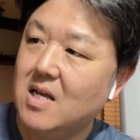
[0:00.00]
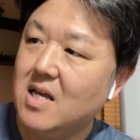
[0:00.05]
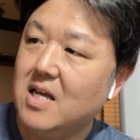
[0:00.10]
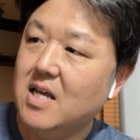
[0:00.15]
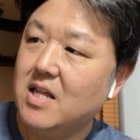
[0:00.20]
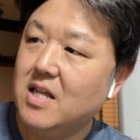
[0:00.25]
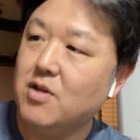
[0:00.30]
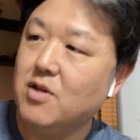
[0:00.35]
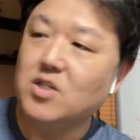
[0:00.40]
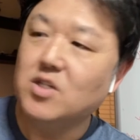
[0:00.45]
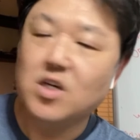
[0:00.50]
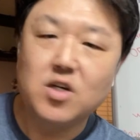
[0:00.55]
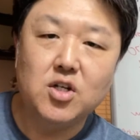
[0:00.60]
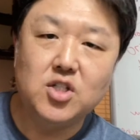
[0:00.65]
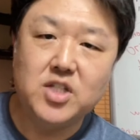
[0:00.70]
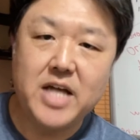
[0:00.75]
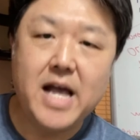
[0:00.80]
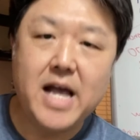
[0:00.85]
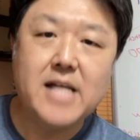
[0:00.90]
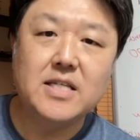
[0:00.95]
there's a good
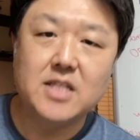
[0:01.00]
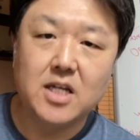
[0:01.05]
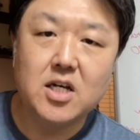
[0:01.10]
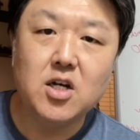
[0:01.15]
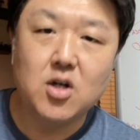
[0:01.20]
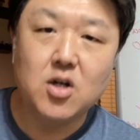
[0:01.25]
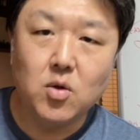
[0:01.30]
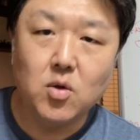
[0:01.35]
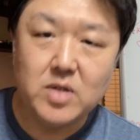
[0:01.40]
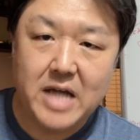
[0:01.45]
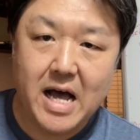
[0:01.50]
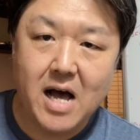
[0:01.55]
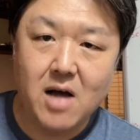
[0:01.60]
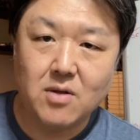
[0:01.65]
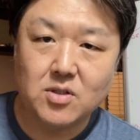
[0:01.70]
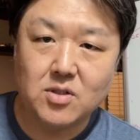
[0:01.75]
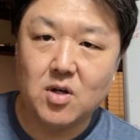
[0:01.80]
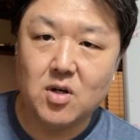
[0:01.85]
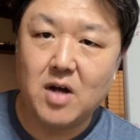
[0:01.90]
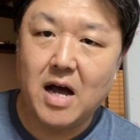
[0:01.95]
chance it could go down.
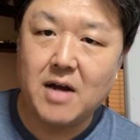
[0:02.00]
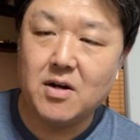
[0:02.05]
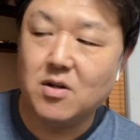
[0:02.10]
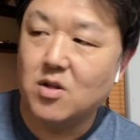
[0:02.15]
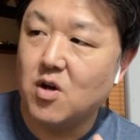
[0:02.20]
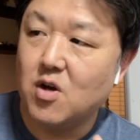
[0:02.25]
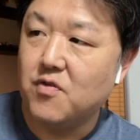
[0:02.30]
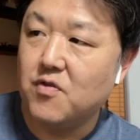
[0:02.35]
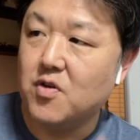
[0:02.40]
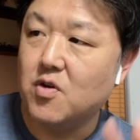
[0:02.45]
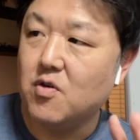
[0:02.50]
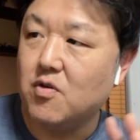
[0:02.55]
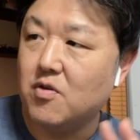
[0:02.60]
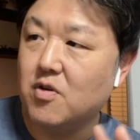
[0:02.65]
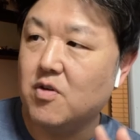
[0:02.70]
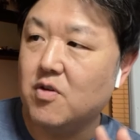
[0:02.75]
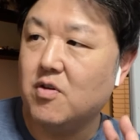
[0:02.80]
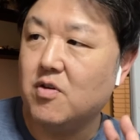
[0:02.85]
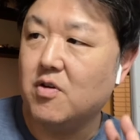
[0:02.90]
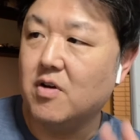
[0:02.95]
So I don't know if
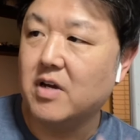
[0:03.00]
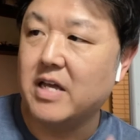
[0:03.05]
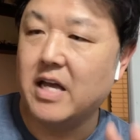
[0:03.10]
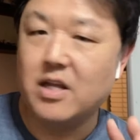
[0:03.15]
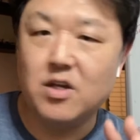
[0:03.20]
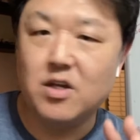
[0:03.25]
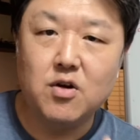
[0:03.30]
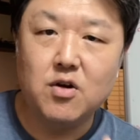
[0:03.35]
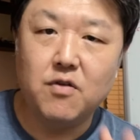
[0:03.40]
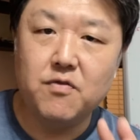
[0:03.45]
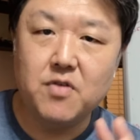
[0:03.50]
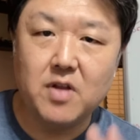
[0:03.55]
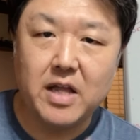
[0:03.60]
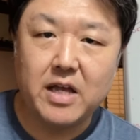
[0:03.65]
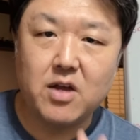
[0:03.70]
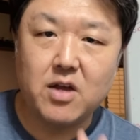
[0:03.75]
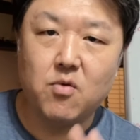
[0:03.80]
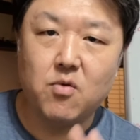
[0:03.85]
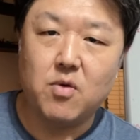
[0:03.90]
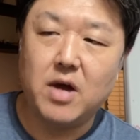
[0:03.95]
you again, you don't feel
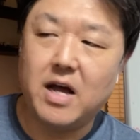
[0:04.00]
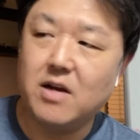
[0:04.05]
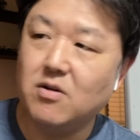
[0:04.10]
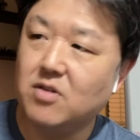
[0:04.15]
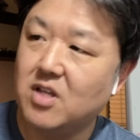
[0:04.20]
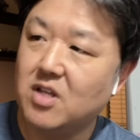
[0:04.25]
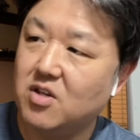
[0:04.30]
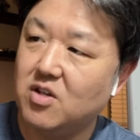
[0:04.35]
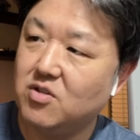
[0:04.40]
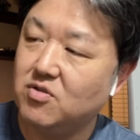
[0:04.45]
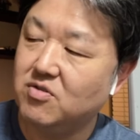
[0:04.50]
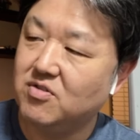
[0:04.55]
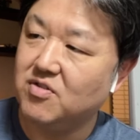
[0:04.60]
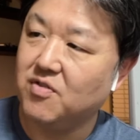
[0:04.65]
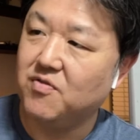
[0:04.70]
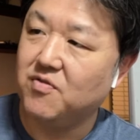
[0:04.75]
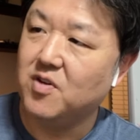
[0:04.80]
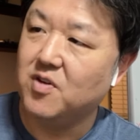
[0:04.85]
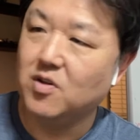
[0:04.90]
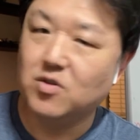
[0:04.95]
like I don't think you
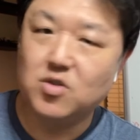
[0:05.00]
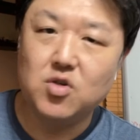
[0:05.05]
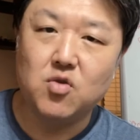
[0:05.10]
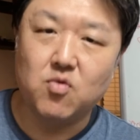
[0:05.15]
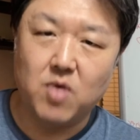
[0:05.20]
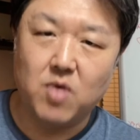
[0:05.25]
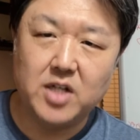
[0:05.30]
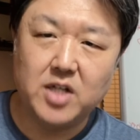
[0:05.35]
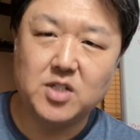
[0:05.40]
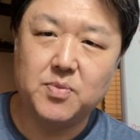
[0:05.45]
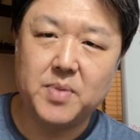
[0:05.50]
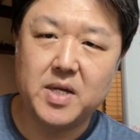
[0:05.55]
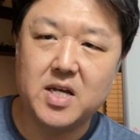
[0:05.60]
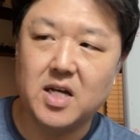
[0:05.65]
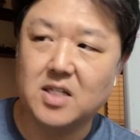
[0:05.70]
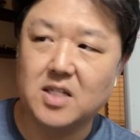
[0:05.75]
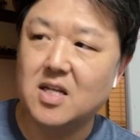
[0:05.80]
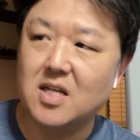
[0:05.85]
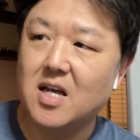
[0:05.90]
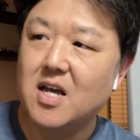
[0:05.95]
should feel too rushed
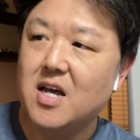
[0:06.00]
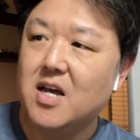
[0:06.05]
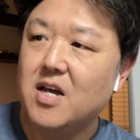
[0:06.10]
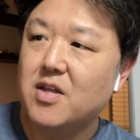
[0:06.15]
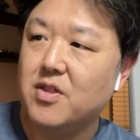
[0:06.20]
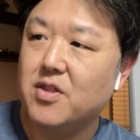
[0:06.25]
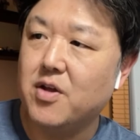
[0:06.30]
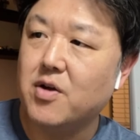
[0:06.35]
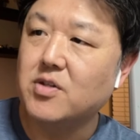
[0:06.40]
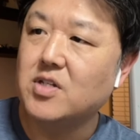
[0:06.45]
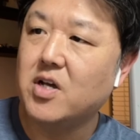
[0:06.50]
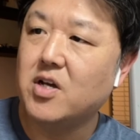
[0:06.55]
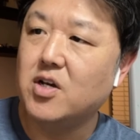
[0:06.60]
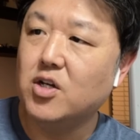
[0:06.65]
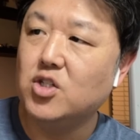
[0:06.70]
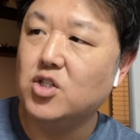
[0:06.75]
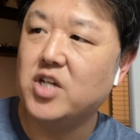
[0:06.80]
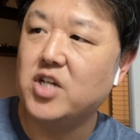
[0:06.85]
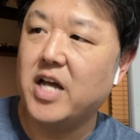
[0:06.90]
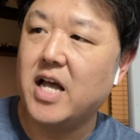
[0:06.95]
because there's a
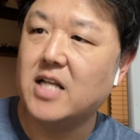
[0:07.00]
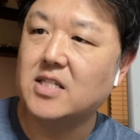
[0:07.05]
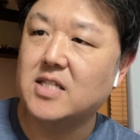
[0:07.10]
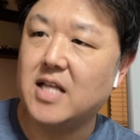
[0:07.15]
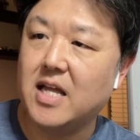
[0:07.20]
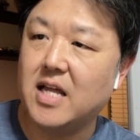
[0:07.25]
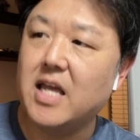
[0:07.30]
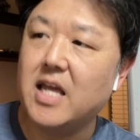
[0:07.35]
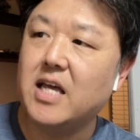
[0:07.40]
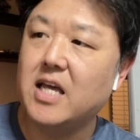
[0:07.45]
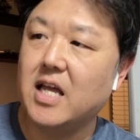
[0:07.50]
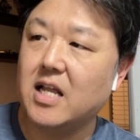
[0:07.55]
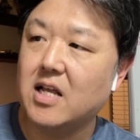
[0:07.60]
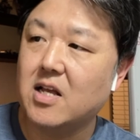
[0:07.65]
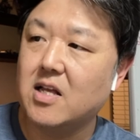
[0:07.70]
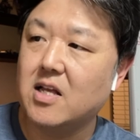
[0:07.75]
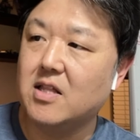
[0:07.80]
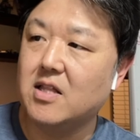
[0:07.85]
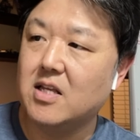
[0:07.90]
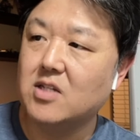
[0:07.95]
good chance that
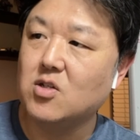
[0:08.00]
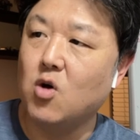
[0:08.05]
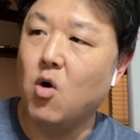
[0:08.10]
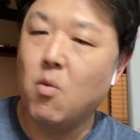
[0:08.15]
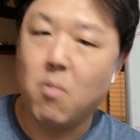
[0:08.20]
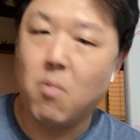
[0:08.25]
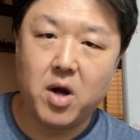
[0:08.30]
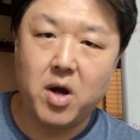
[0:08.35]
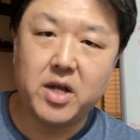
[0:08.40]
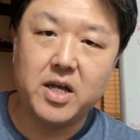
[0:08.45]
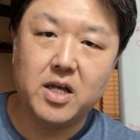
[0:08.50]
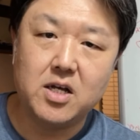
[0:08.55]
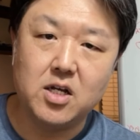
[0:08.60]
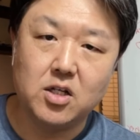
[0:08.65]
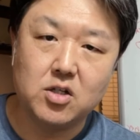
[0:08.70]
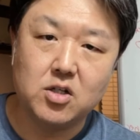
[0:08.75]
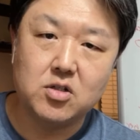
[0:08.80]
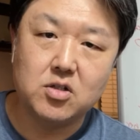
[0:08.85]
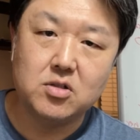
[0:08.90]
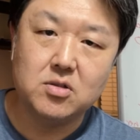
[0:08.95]
this whole market could
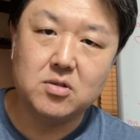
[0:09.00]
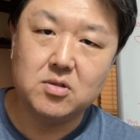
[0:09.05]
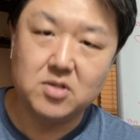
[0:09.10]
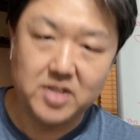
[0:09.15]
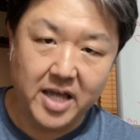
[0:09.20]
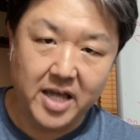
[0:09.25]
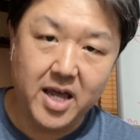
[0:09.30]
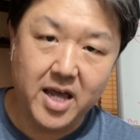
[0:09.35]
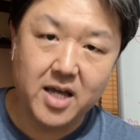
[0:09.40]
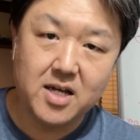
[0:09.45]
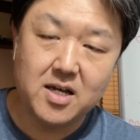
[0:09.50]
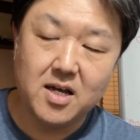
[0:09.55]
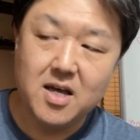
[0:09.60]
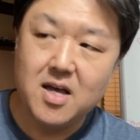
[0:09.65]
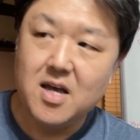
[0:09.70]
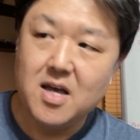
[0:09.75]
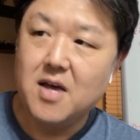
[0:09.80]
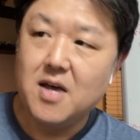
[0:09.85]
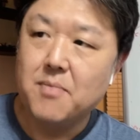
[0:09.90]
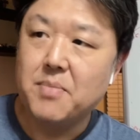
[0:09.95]
tank
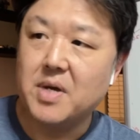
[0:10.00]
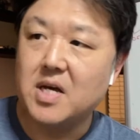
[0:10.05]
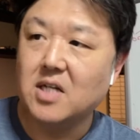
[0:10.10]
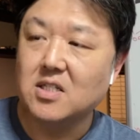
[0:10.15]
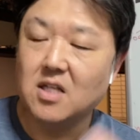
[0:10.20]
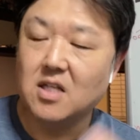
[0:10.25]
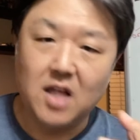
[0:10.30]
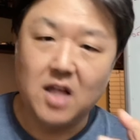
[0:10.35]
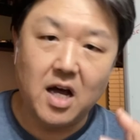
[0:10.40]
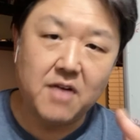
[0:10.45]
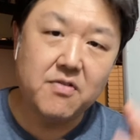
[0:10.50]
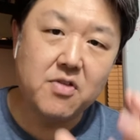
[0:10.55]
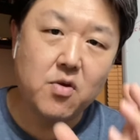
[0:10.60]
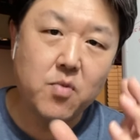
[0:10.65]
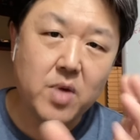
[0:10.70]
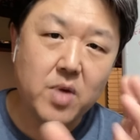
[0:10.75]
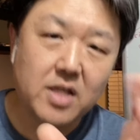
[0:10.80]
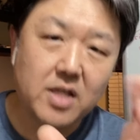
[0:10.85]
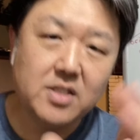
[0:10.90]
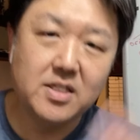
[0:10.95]
because a lot of the
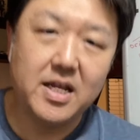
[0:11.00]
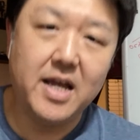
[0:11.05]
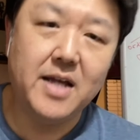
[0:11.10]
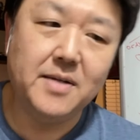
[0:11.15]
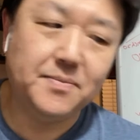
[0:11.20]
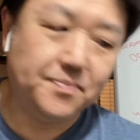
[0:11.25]
real estate,